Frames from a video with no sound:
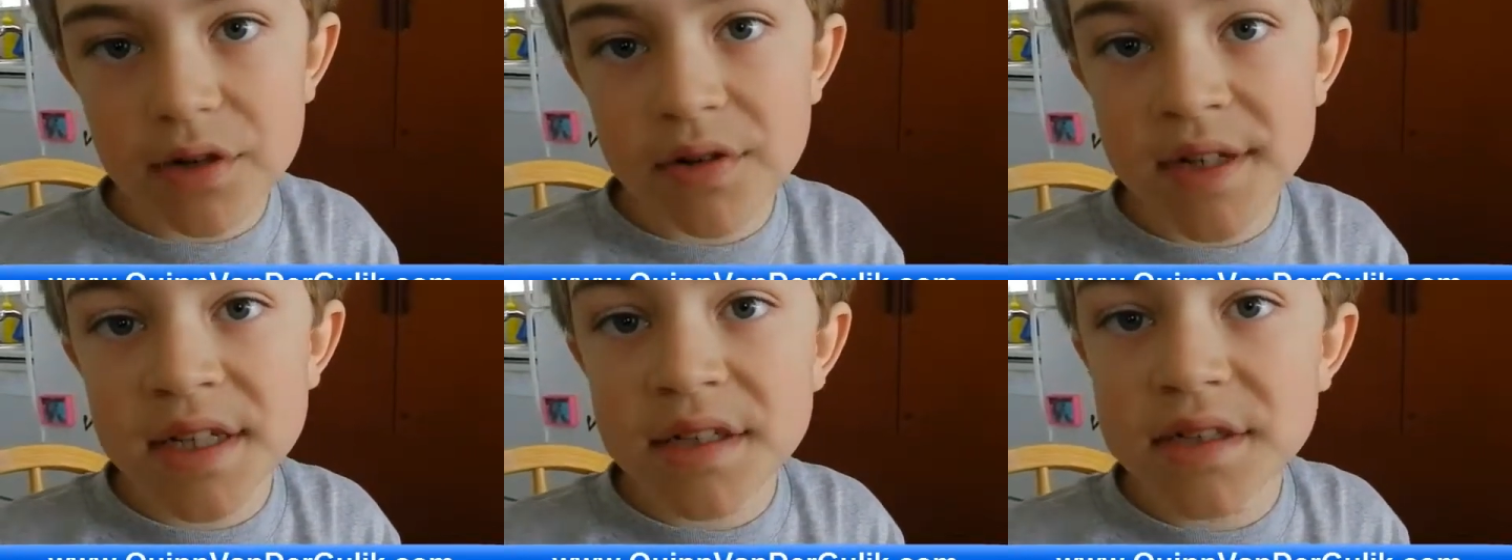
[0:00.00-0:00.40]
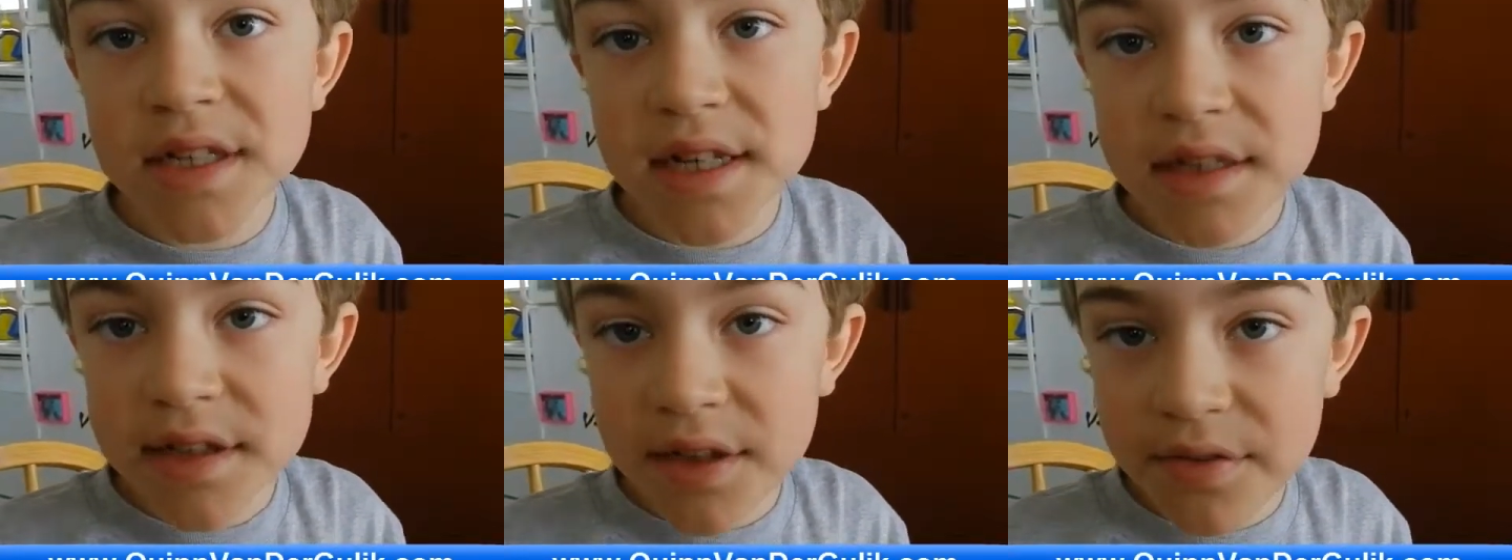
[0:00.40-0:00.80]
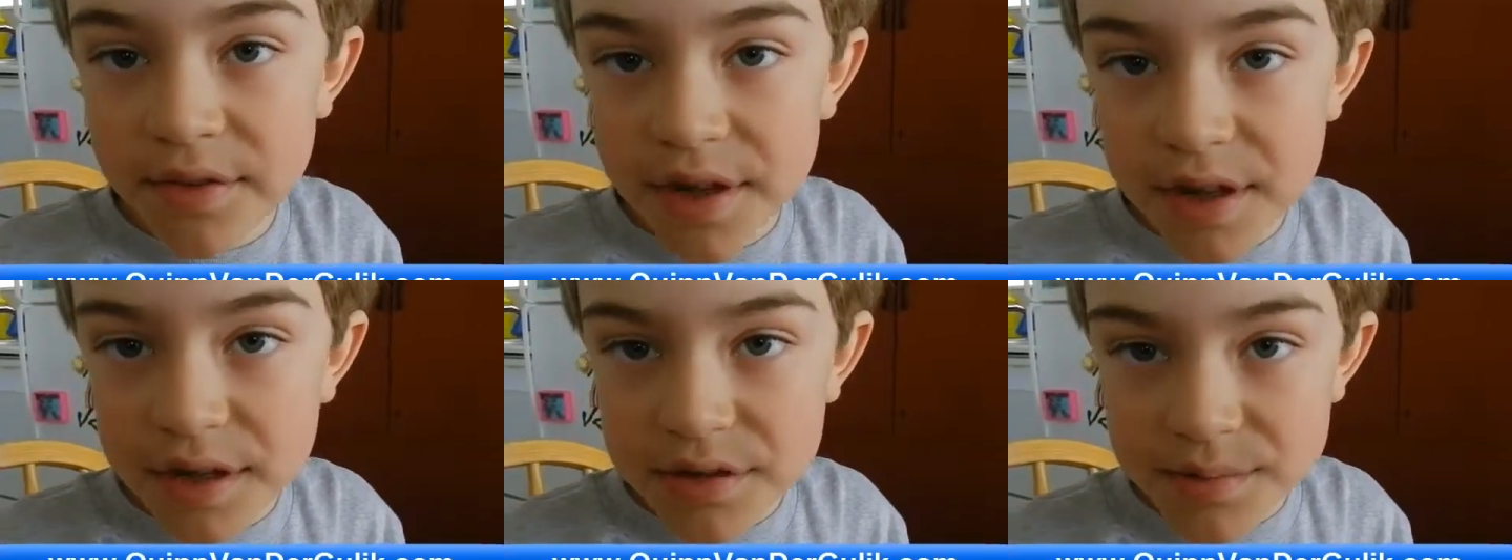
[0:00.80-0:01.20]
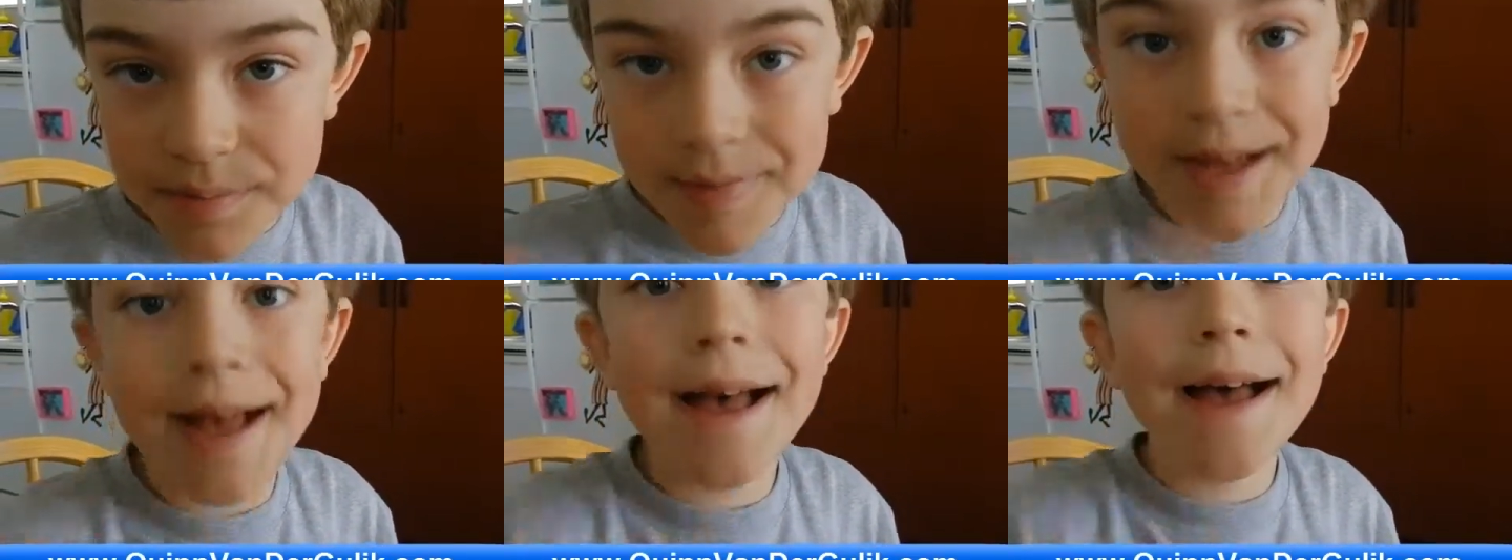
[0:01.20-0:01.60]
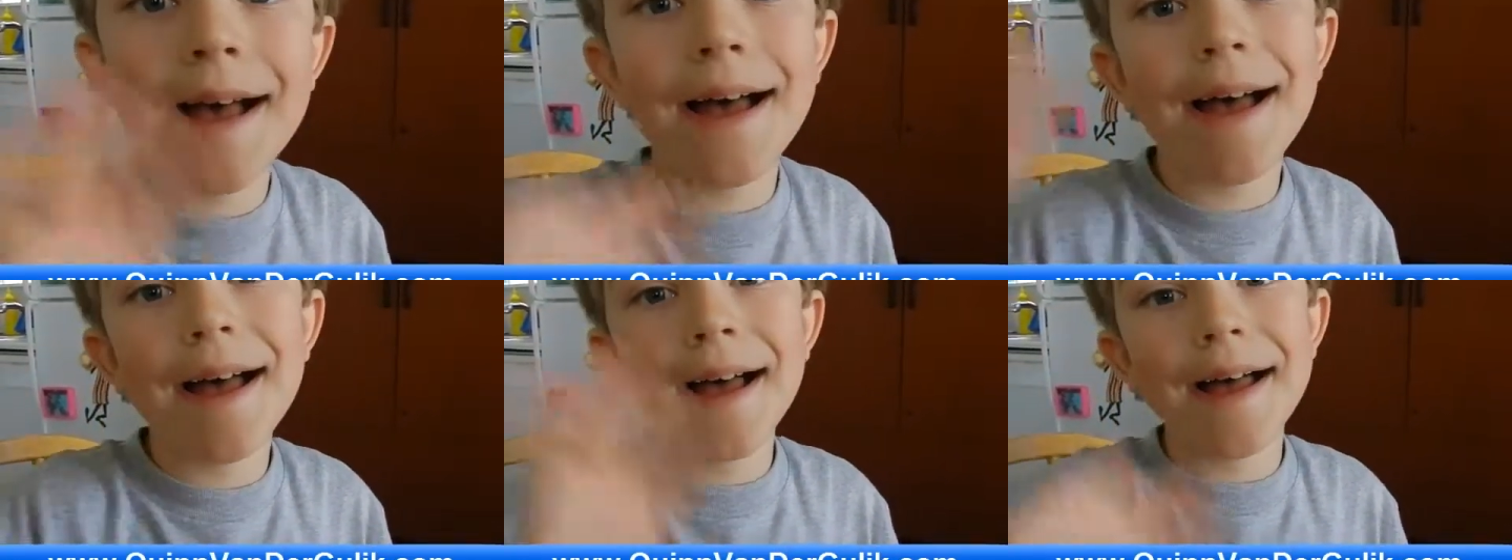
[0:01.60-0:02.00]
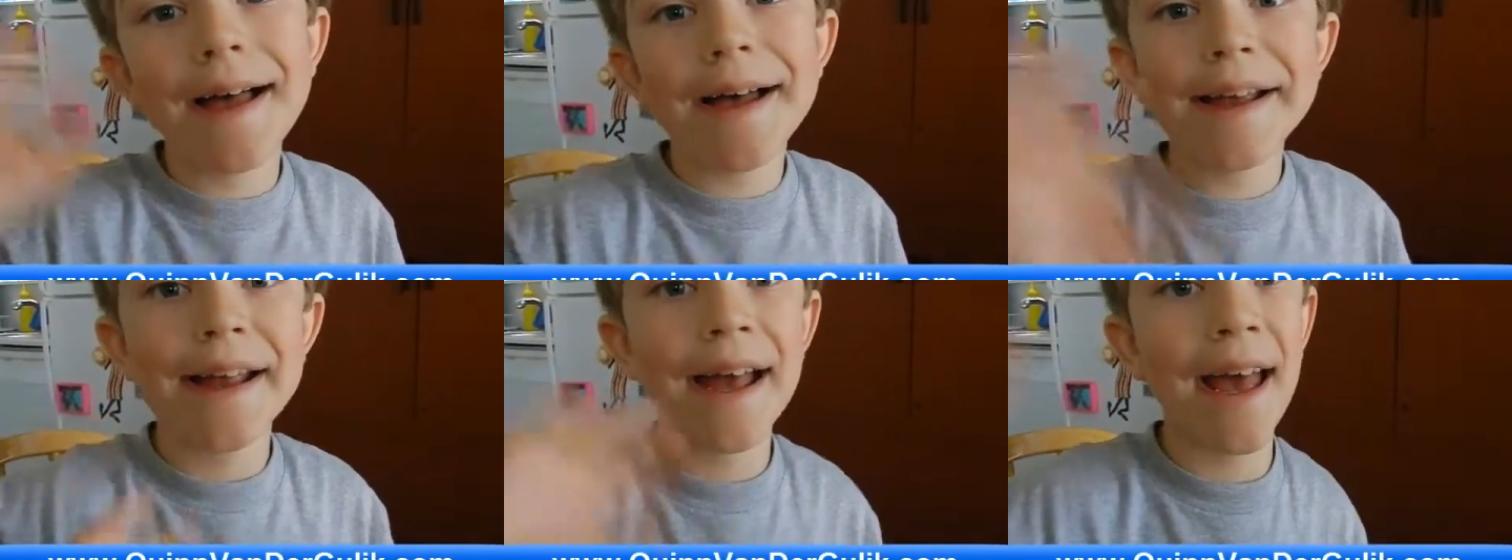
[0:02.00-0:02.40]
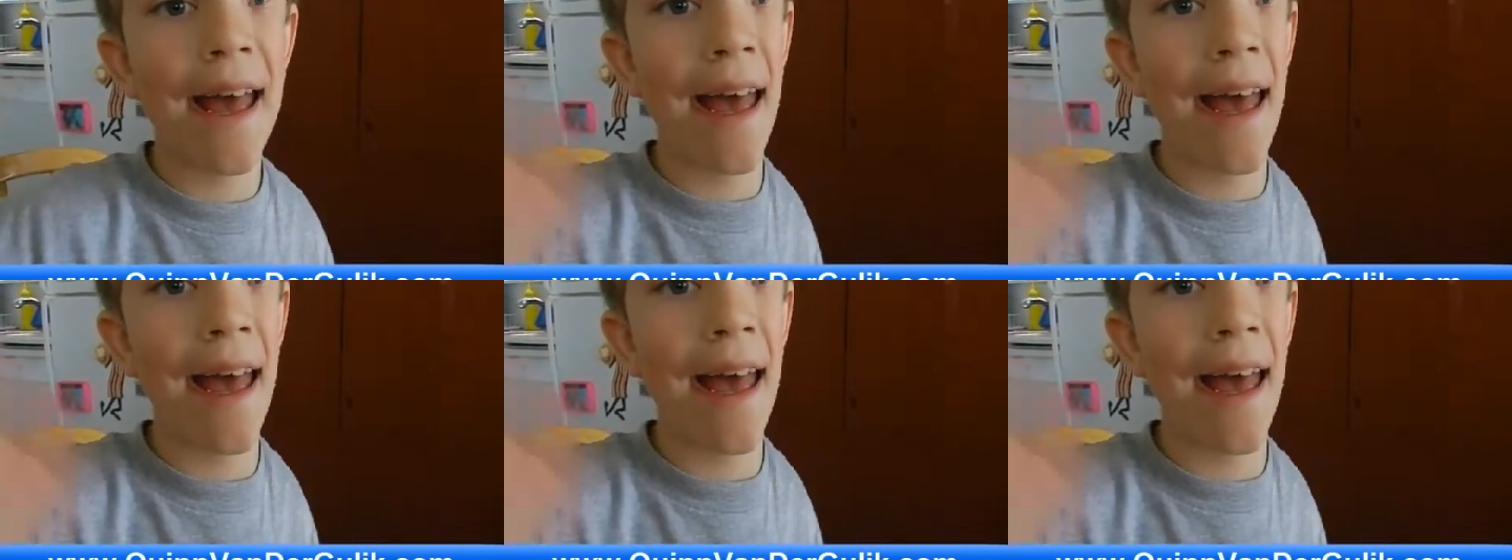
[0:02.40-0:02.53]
Quinn and Xanthi videos. Bye!